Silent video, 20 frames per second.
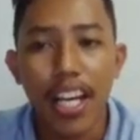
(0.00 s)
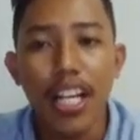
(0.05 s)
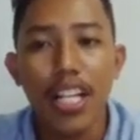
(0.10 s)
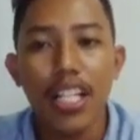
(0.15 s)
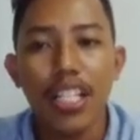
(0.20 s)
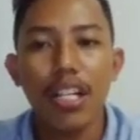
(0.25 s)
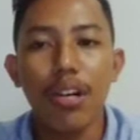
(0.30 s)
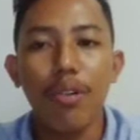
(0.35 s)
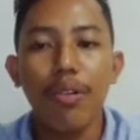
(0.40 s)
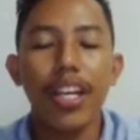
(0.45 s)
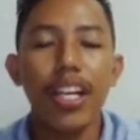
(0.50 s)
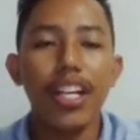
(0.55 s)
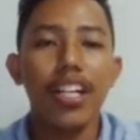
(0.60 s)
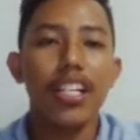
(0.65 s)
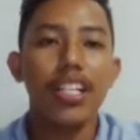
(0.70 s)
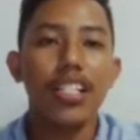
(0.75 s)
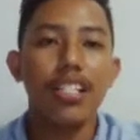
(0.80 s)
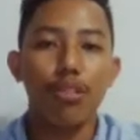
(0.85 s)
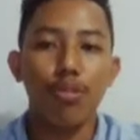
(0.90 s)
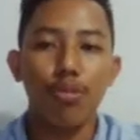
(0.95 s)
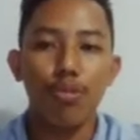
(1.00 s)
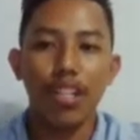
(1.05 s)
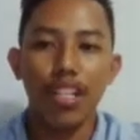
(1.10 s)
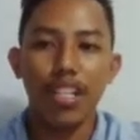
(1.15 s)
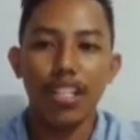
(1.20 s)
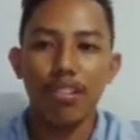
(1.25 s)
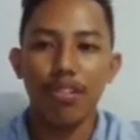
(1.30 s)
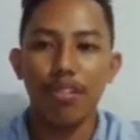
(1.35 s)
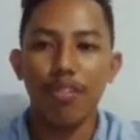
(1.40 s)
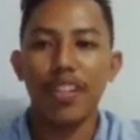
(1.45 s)
So here the
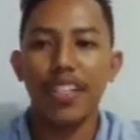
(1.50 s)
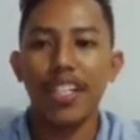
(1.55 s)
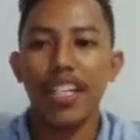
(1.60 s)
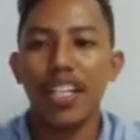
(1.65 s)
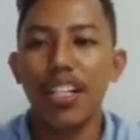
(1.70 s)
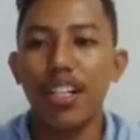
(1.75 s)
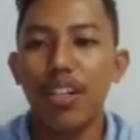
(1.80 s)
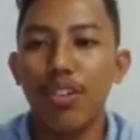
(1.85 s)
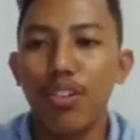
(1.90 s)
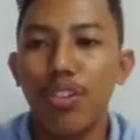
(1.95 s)
students already know